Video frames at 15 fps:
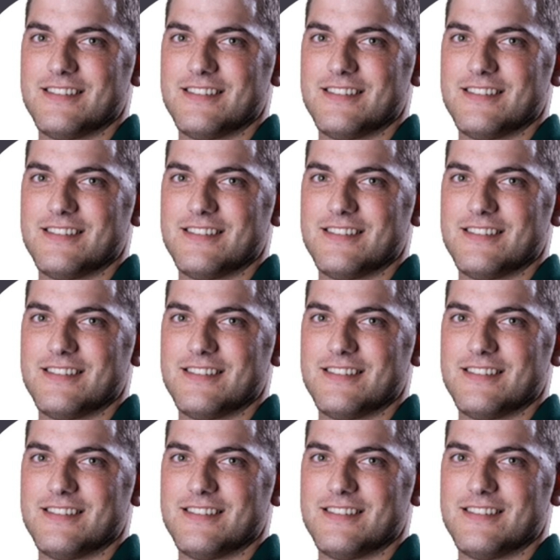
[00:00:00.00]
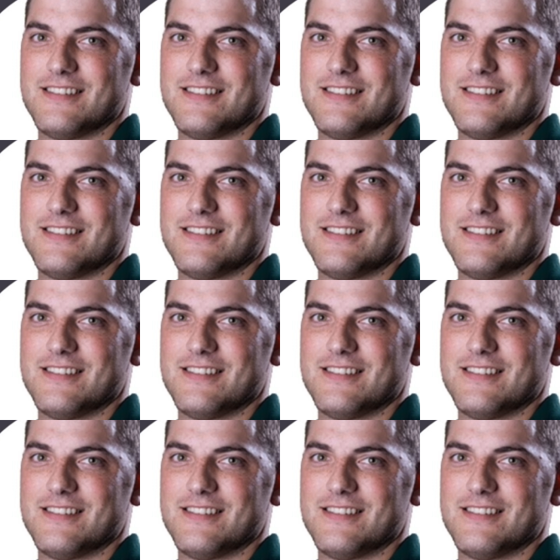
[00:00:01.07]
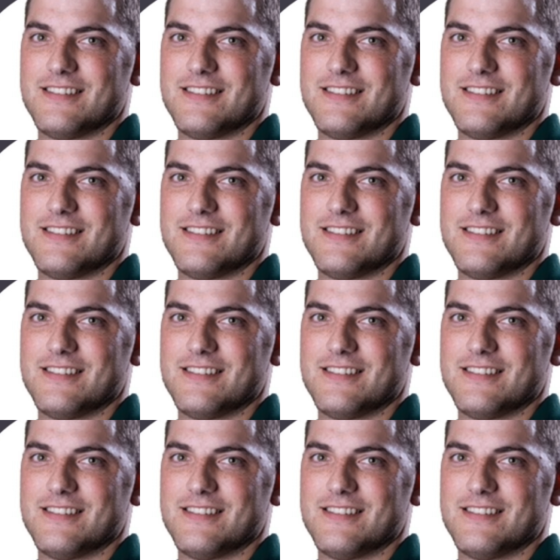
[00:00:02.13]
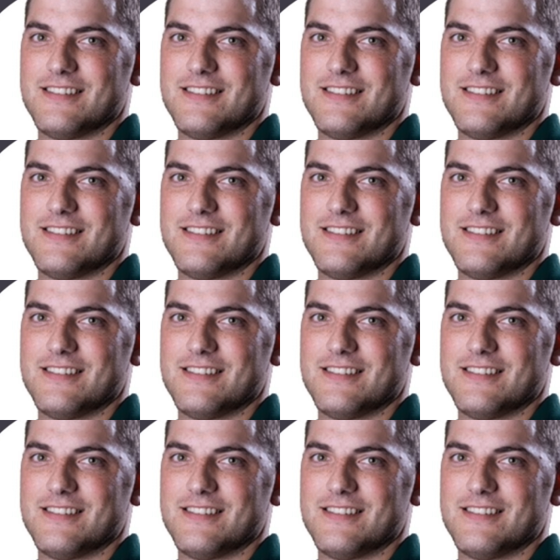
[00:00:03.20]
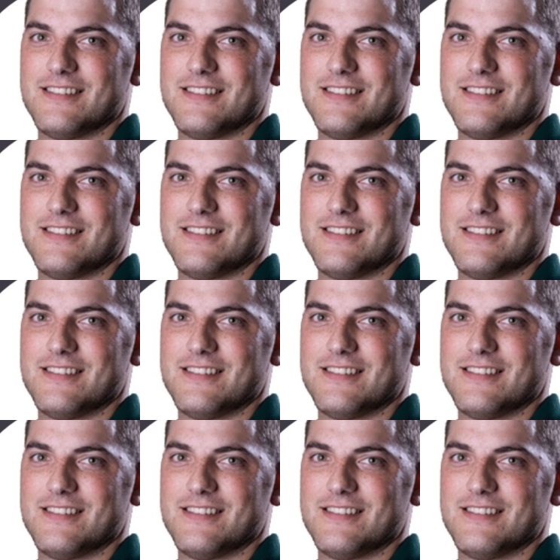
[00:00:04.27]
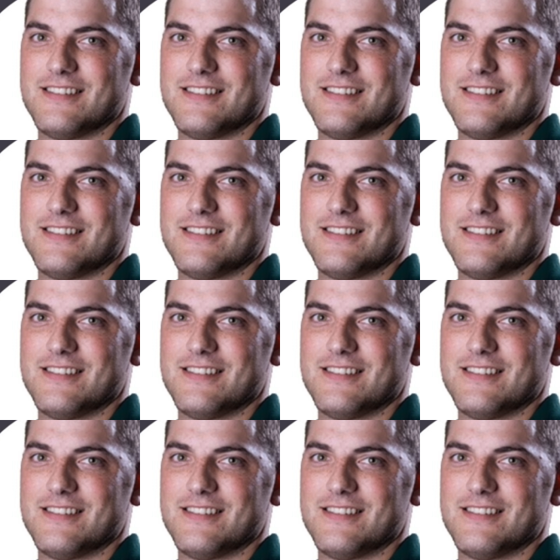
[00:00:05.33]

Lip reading: [no speech]